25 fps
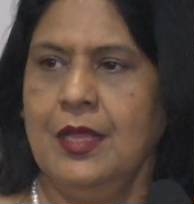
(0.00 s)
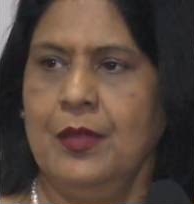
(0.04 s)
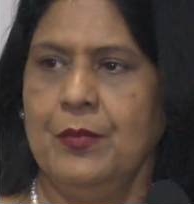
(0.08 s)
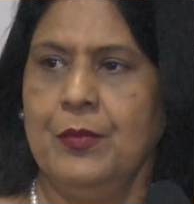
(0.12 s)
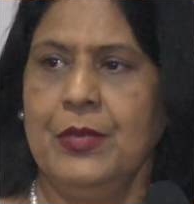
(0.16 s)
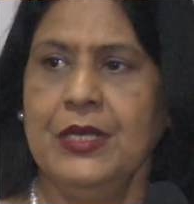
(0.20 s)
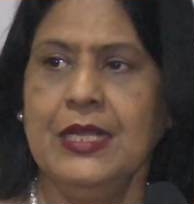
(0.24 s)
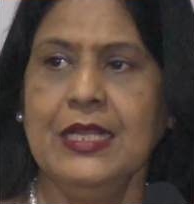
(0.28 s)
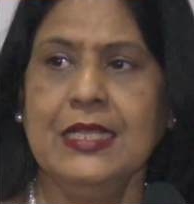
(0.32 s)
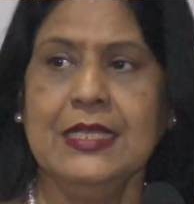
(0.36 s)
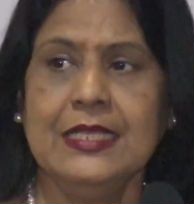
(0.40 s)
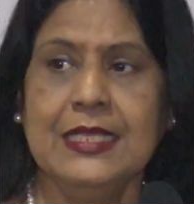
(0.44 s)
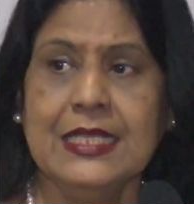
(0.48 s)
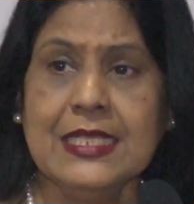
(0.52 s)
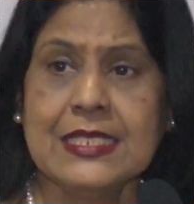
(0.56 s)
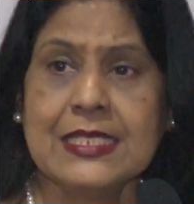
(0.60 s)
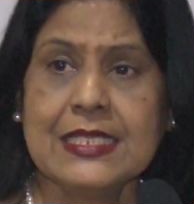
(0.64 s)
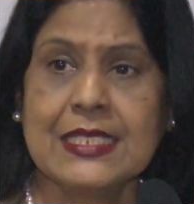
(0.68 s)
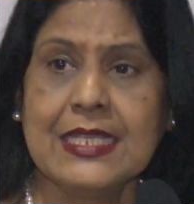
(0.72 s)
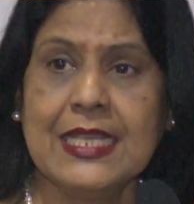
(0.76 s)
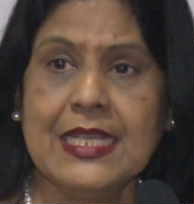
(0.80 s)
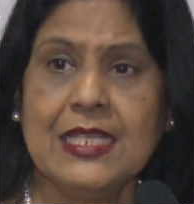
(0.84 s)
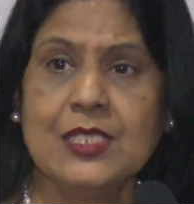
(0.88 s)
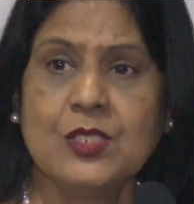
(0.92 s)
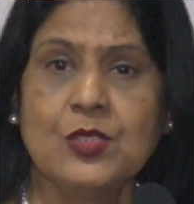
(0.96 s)
But in this
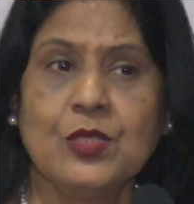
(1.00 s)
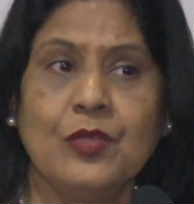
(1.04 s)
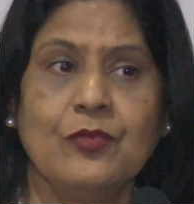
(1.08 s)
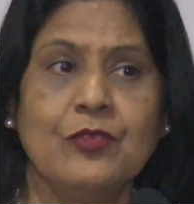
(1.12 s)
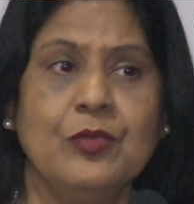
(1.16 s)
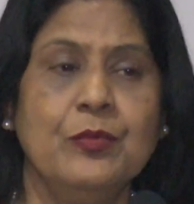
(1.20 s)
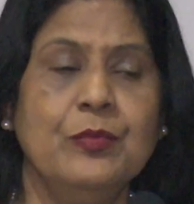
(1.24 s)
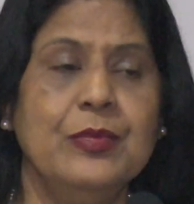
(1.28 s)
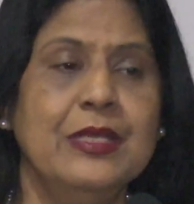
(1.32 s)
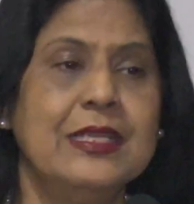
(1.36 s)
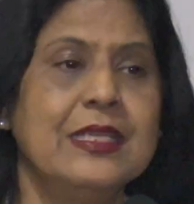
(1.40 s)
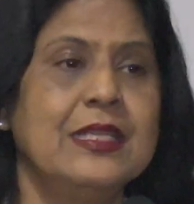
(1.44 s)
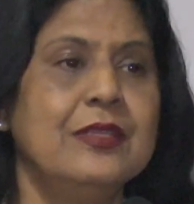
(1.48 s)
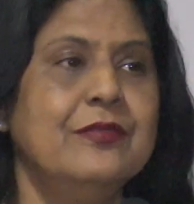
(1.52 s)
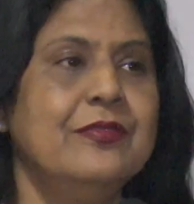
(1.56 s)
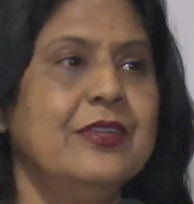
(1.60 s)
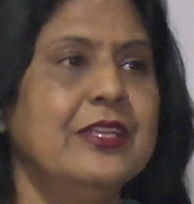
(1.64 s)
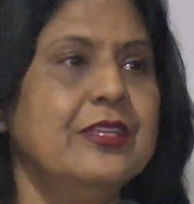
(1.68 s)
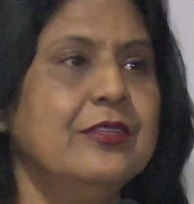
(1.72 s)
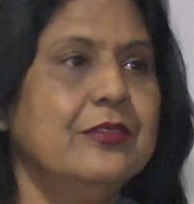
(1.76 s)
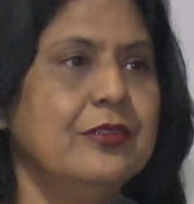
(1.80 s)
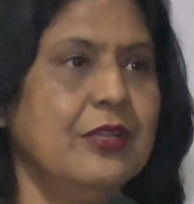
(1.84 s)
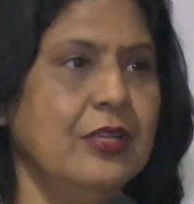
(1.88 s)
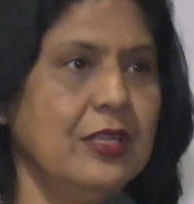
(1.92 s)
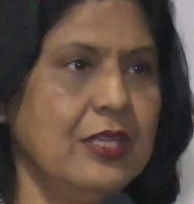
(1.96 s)
case, you have to make it
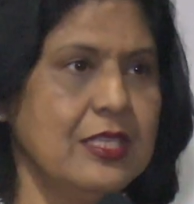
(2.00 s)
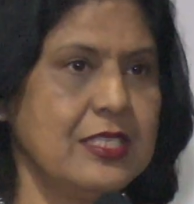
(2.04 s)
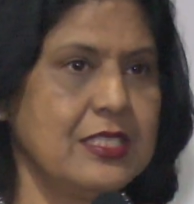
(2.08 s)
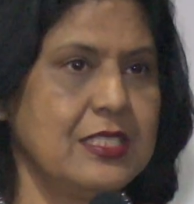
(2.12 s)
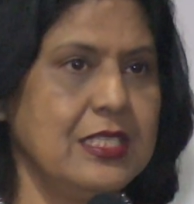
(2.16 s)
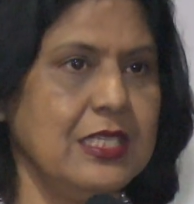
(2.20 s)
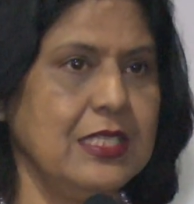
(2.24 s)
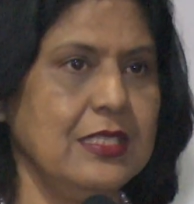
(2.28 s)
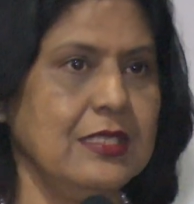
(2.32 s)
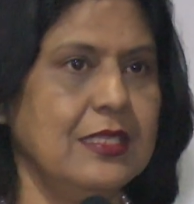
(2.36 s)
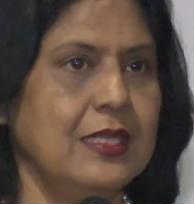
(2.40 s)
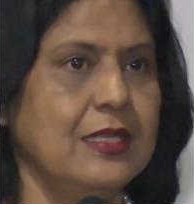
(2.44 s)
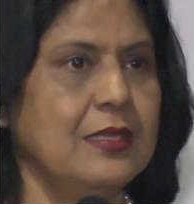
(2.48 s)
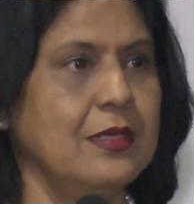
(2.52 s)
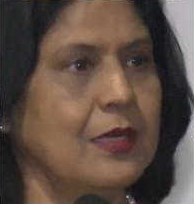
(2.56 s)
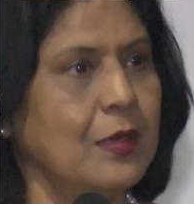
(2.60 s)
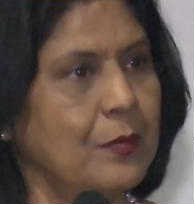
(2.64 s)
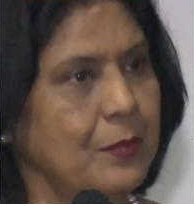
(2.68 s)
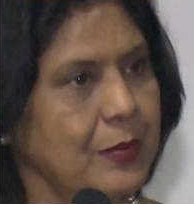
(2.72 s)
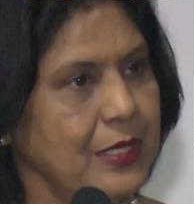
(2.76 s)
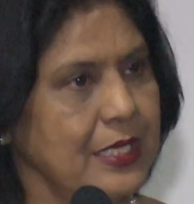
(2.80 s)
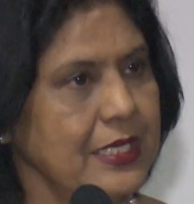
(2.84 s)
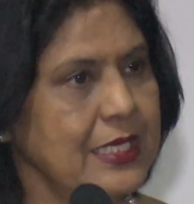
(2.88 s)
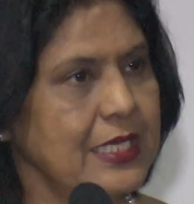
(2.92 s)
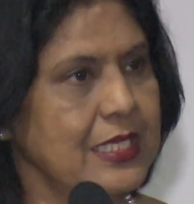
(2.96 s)
very realistic that
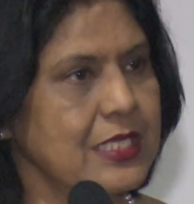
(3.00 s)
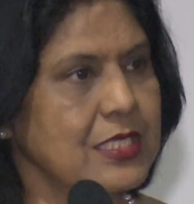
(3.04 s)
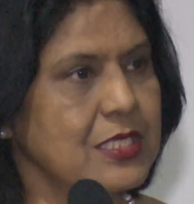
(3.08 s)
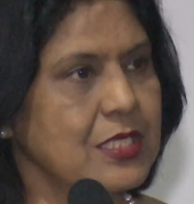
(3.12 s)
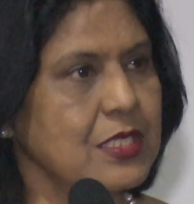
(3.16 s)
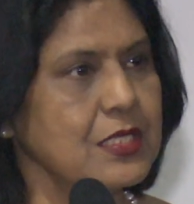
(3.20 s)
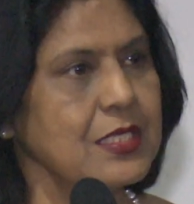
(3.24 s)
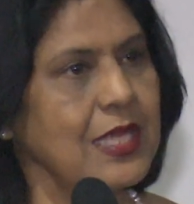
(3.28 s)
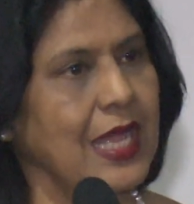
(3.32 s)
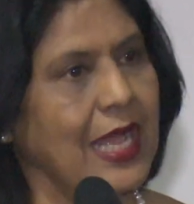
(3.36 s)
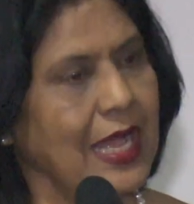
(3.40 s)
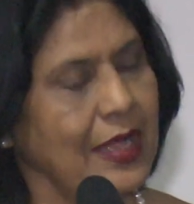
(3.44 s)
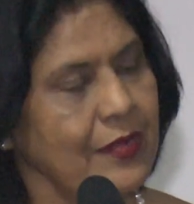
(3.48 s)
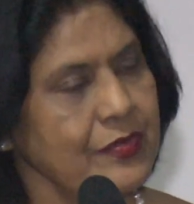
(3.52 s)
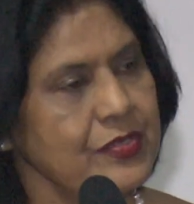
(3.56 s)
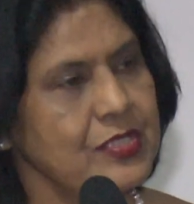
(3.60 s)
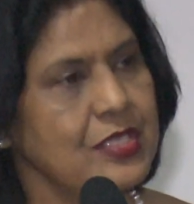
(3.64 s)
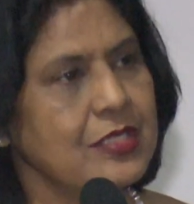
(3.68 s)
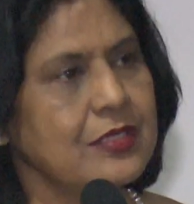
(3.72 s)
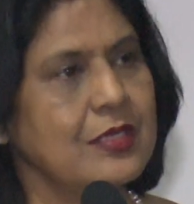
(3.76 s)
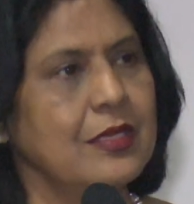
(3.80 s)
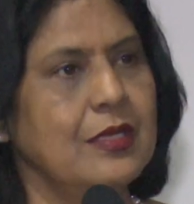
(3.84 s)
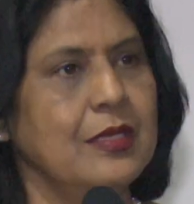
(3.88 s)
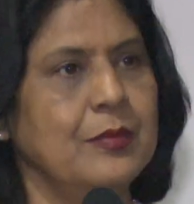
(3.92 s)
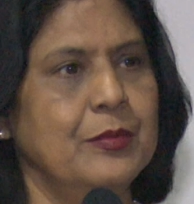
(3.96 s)
complete dentures have
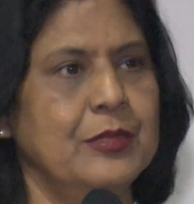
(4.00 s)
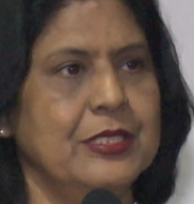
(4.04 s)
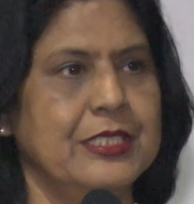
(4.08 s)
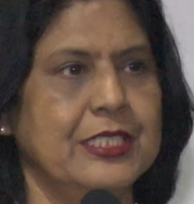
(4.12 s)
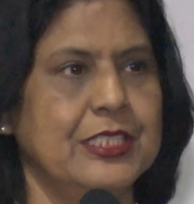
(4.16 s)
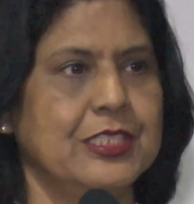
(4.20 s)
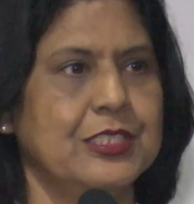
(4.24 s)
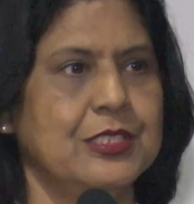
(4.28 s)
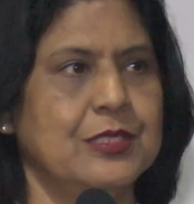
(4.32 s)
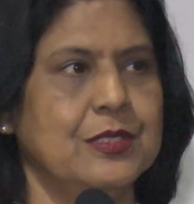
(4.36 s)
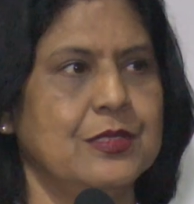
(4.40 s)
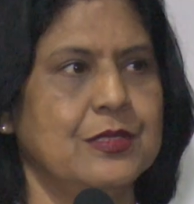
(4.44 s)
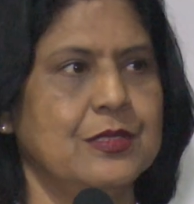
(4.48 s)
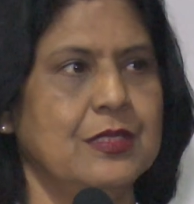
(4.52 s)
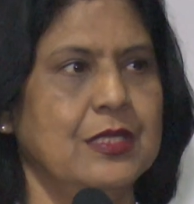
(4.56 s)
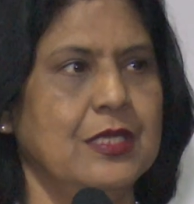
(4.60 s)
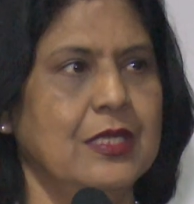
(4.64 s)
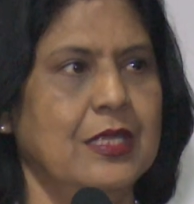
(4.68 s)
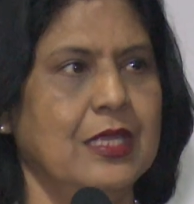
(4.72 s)
certain limitations.